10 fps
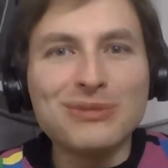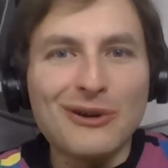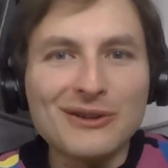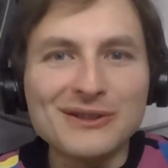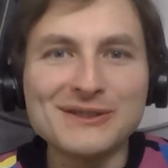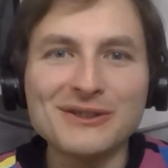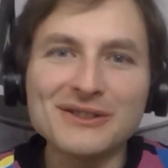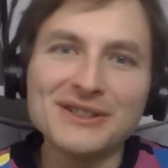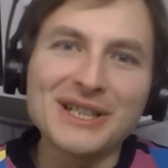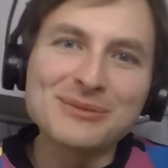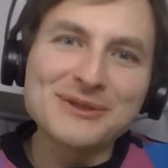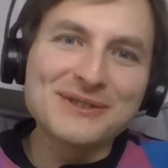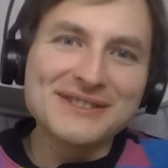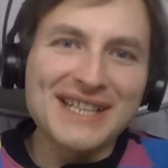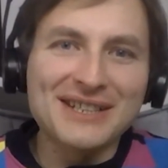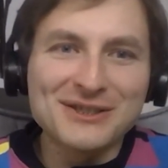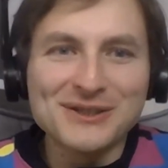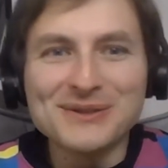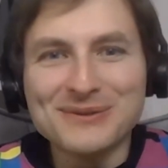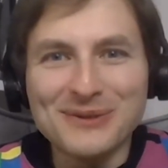block certain types of transactions,